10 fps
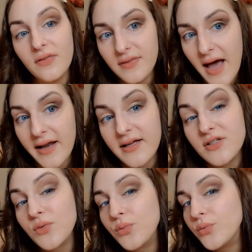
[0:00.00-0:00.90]
That
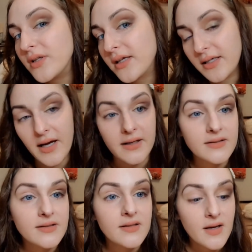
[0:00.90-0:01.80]
is really
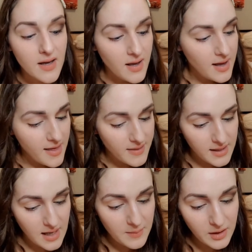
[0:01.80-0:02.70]
nice. And
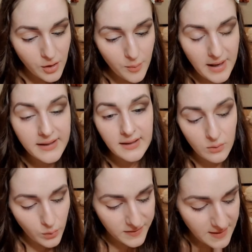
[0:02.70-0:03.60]
then I'm going to go back
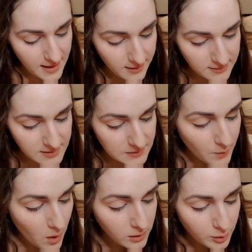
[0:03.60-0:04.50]
in with that
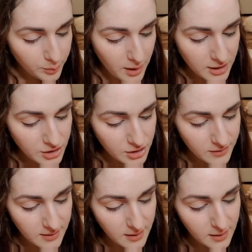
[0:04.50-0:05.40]
smaller brush,
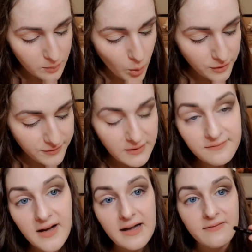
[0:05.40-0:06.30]
the Morphe
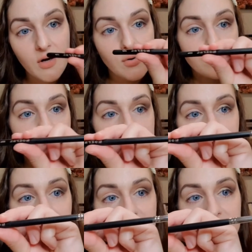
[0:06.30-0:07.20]

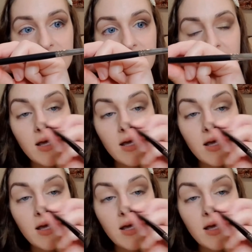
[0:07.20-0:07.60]
506.